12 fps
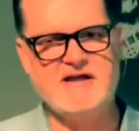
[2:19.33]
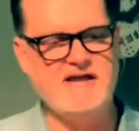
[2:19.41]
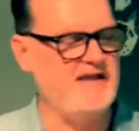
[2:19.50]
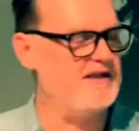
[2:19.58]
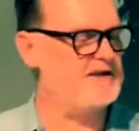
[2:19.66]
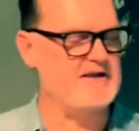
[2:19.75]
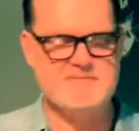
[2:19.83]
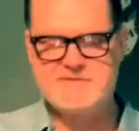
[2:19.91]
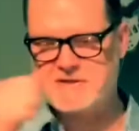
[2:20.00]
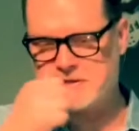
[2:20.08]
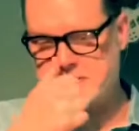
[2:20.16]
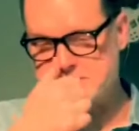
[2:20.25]
and it comes in
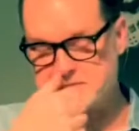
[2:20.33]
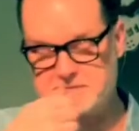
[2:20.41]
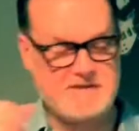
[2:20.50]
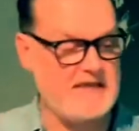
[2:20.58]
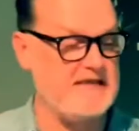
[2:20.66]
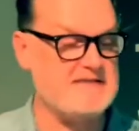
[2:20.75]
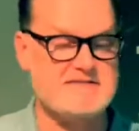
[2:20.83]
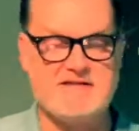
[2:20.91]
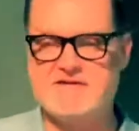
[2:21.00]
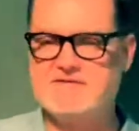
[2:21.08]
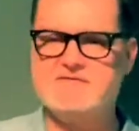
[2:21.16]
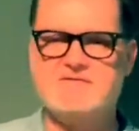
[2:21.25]
a custom case that
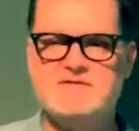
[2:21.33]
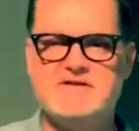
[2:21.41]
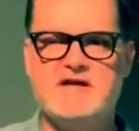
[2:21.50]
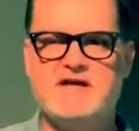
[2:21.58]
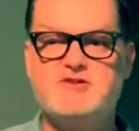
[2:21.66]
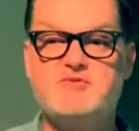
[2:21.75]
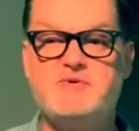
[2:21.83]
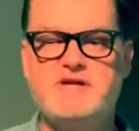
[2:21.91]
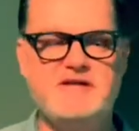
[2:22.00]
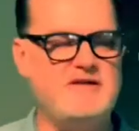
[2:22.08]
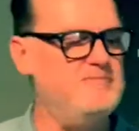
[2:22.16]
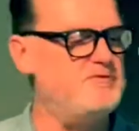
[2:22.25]

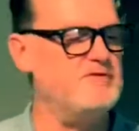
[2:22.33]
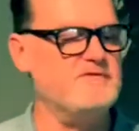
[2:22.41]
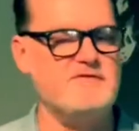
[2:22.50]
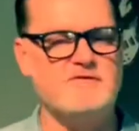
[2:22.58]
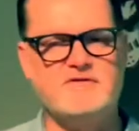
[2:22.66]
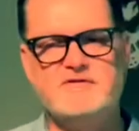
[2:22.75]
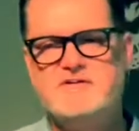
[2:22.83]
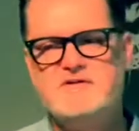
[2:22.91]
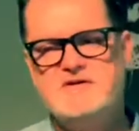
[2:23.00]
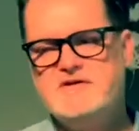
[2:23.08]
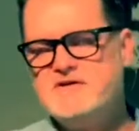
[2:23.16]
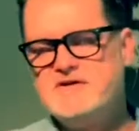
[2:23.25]
tweed, beautiful
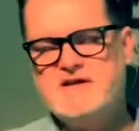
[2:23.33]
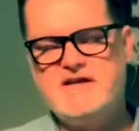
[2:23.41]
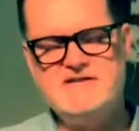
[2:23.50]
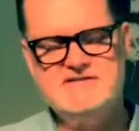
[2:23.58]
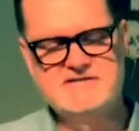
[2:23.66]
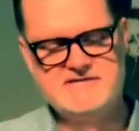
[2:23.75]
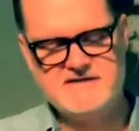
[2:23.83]
case.